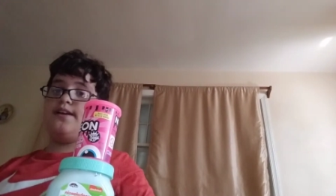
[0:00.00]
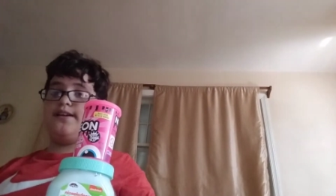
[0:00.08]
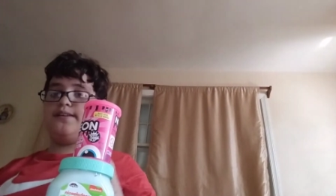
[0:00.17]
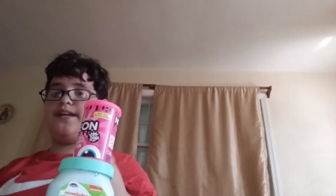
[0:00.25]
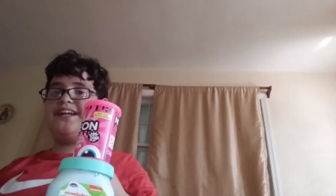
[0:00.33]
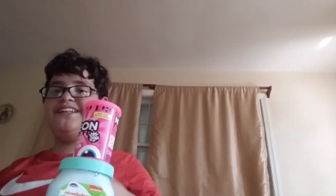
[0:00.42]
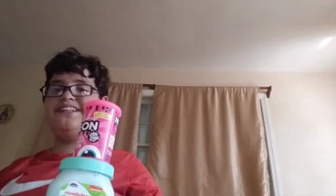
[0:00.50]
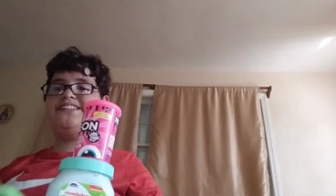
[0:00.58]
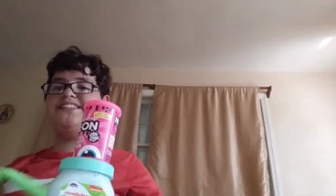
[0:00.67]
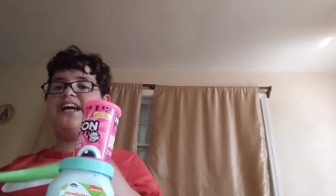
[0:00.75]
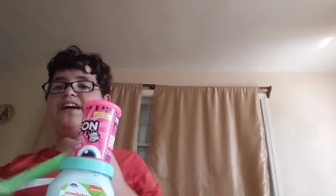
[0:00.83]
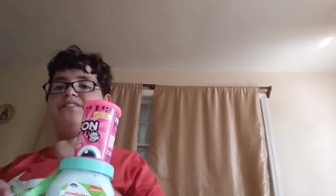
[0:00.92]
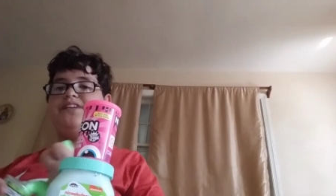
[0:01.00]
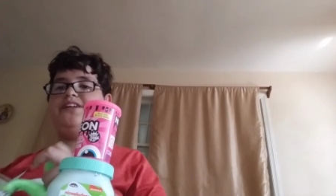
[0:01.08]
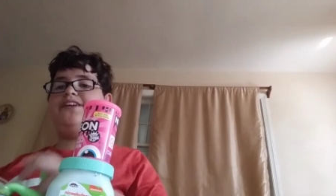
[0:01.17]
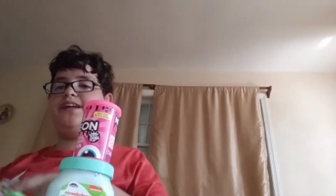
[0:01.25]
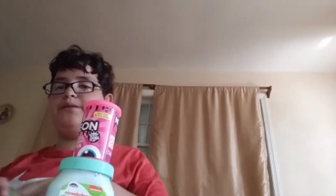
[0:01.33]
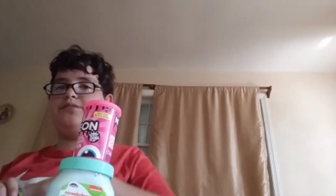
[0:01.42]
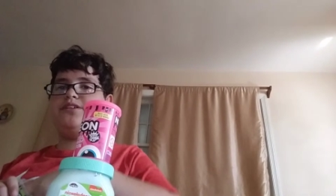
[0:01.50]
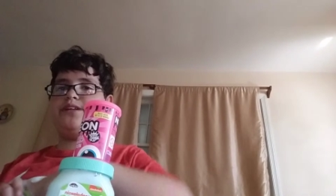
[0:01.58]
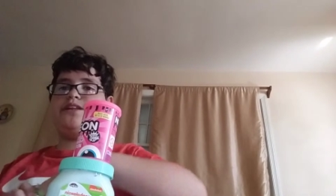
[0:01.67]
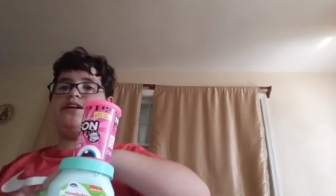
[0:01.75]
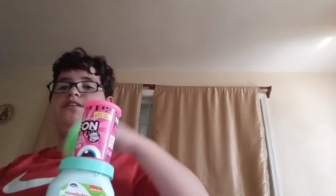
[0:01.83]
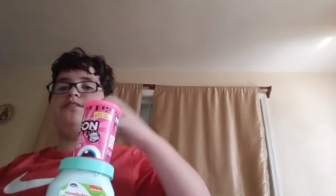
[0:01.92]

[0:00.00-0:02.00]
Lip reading: 97, can you believe that?